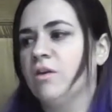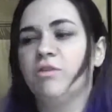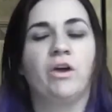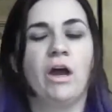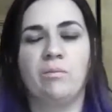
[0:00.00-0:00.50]

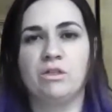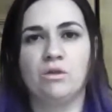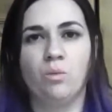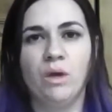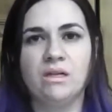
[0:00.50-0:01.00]
figure out how much
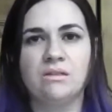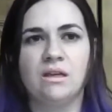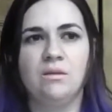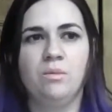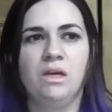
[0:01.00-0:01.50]
the wig's
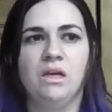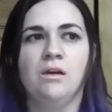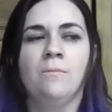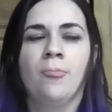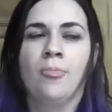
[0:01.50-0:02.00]
going to be,